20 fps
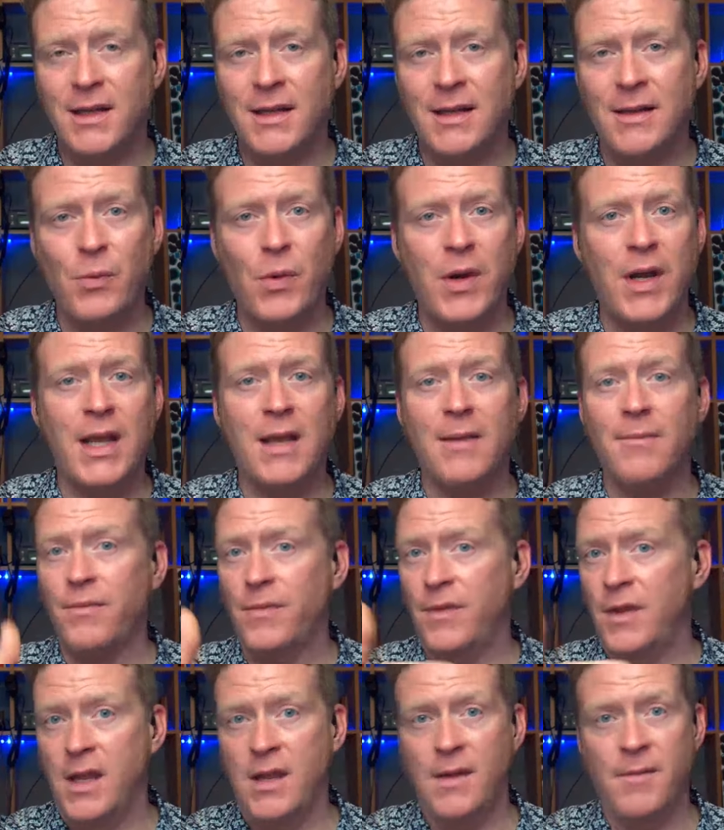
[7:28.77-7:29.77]
When
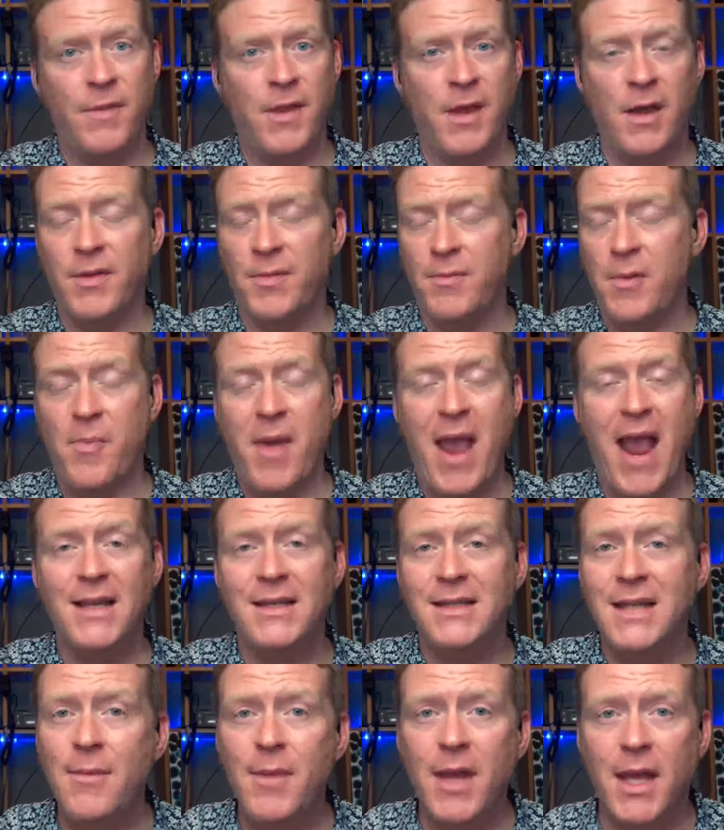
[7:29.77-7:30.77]
the
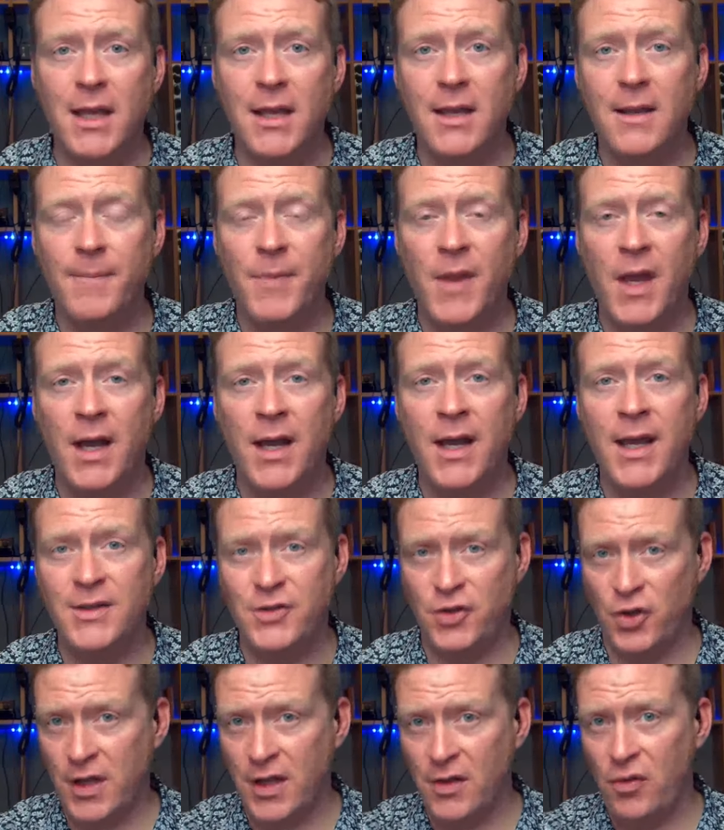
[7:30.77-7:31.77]
pandemic, it
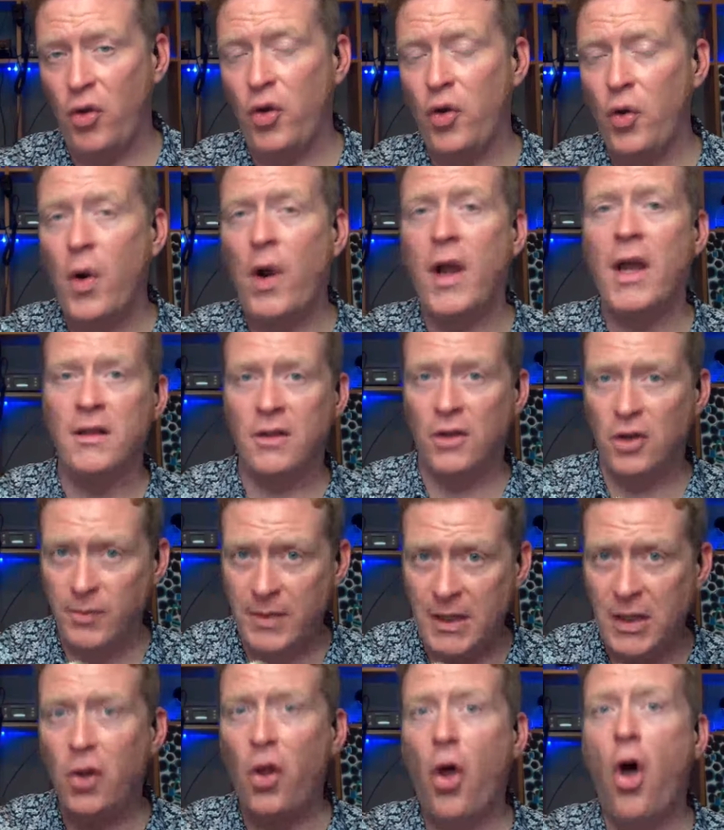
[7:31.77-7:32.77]
took Illinois a little bit
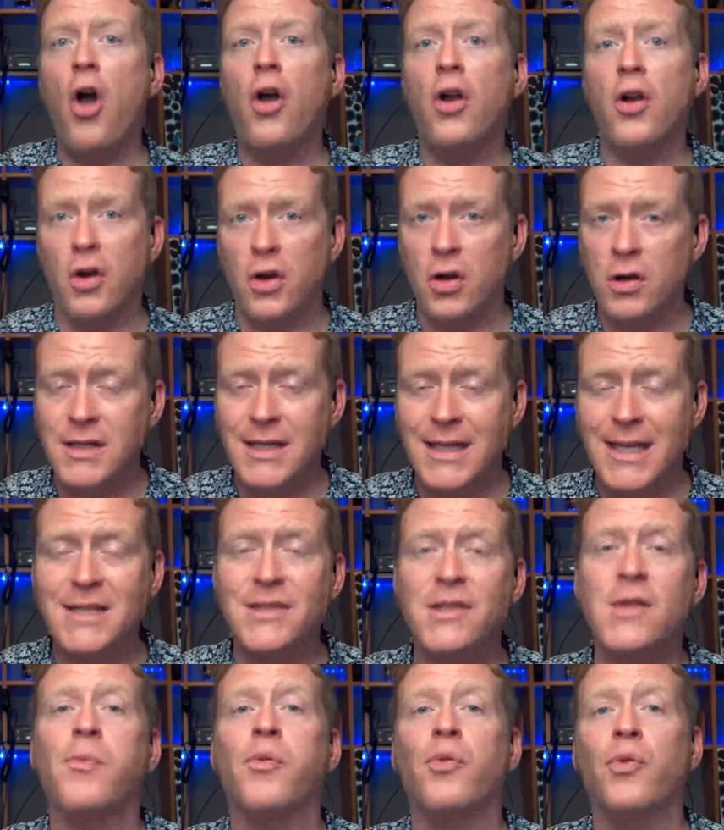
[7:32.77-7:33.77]
longer to get
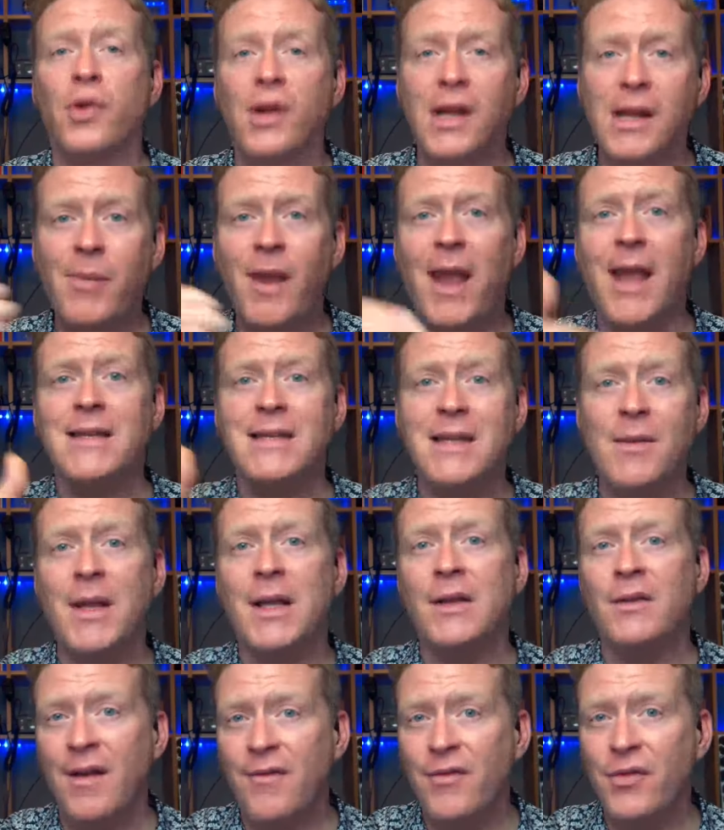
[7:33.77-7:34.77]
to pre-pandemic
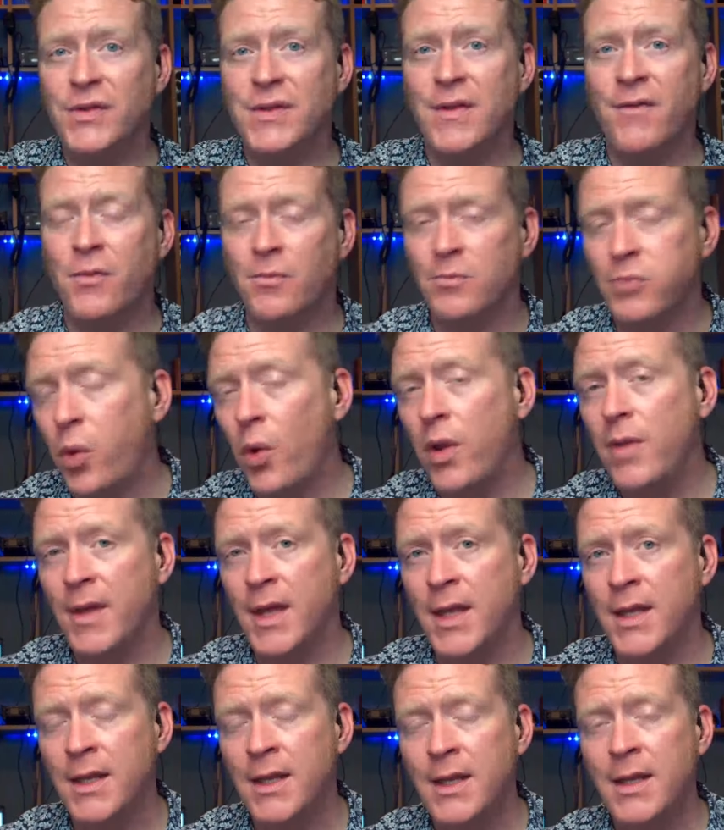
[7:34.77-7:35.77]
levels of
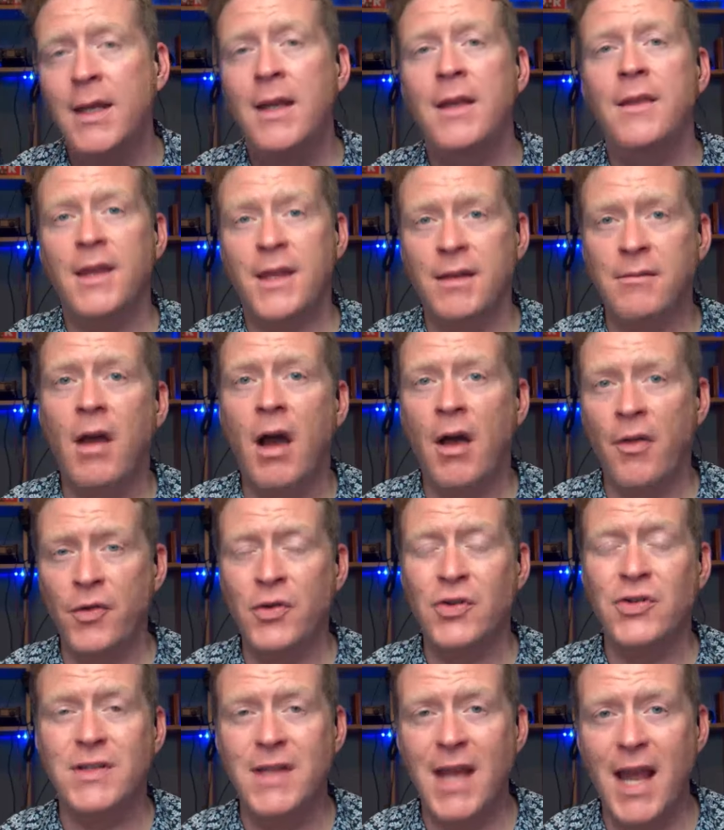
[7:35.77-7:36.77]
employment than other
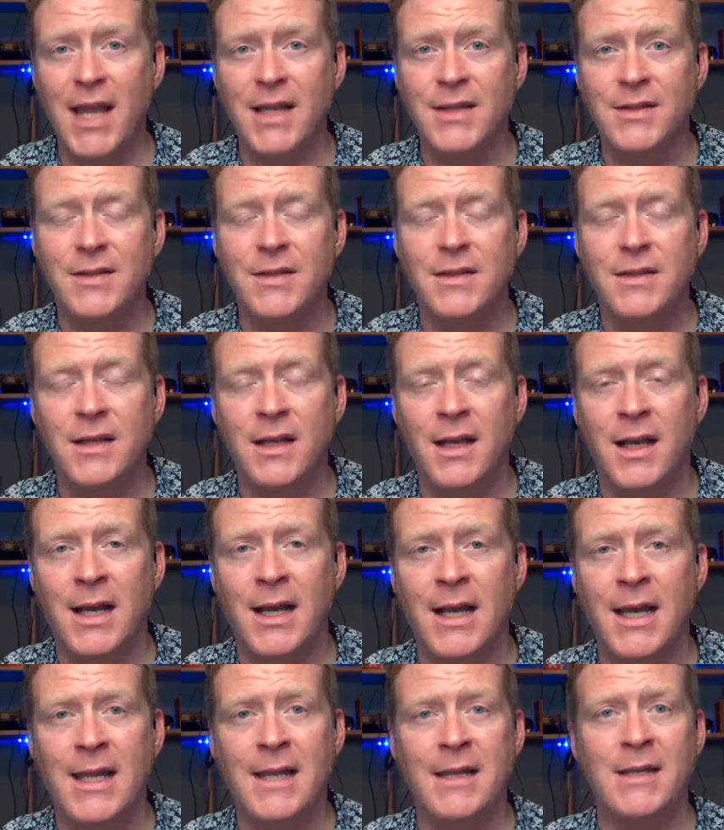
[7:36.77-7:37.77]
states,
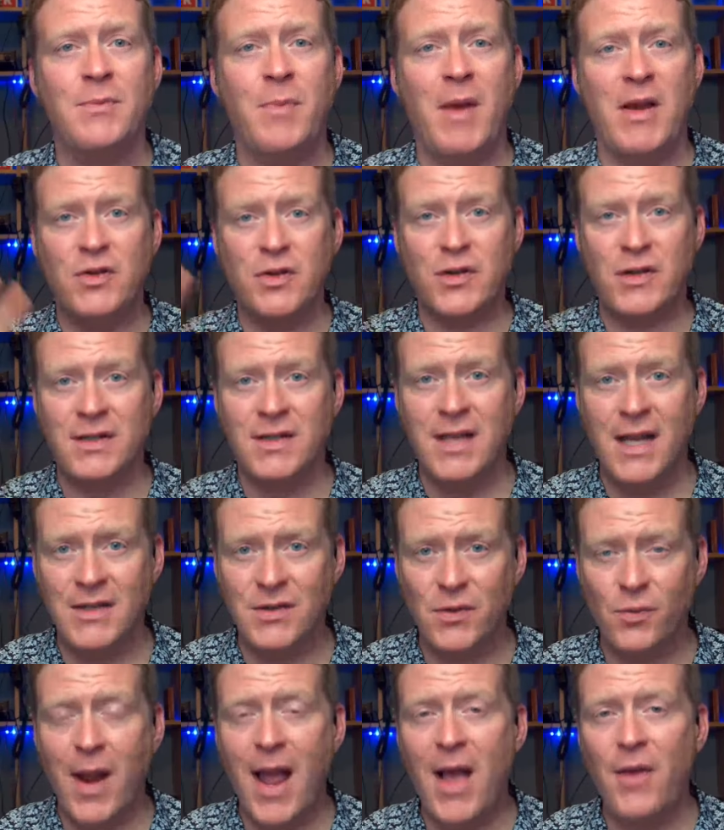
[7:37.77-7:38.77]
and especially
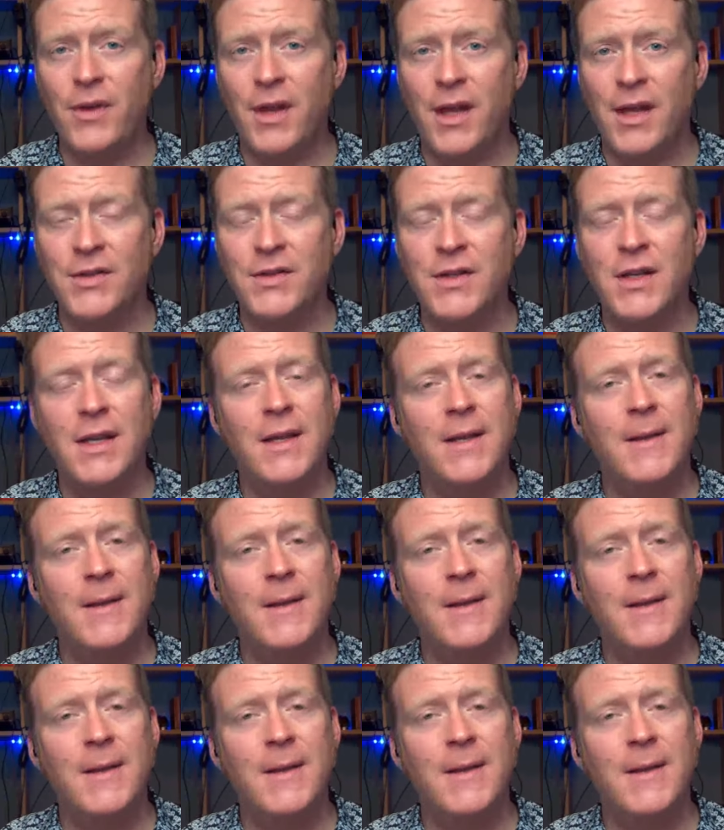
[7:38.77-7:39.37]
states around us.